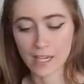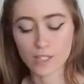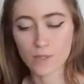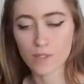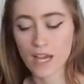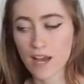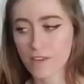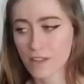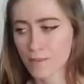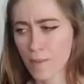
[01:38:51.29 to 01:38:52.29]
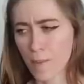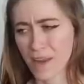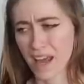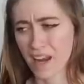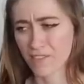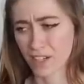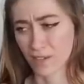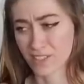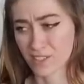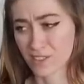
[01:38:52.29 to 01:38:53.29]
Yeah, because we used to have, I think my mom might have had a fucking
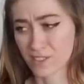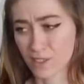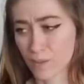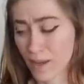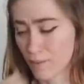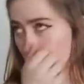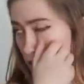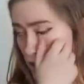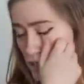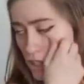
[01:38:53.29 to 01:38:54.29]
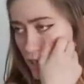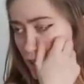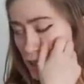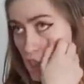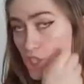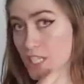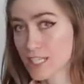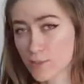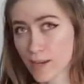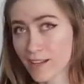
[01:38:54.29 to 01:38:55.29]
razor or ra Raider jersey, jersey
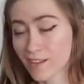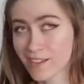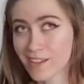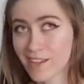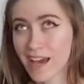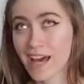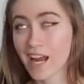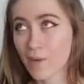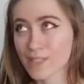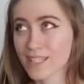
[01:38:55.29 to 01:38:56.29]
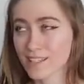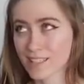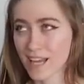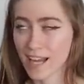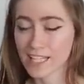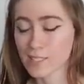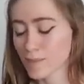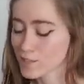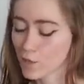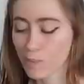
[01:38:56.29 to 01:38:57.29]
as well. And I always like the designs
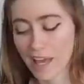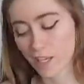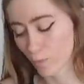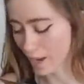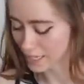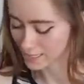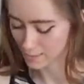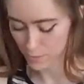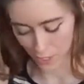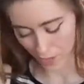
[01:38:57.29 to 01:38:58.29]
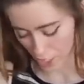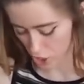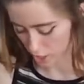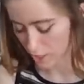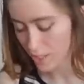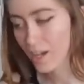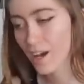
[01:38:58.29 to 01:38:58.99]
because you no know, black and white because I'm so edgy.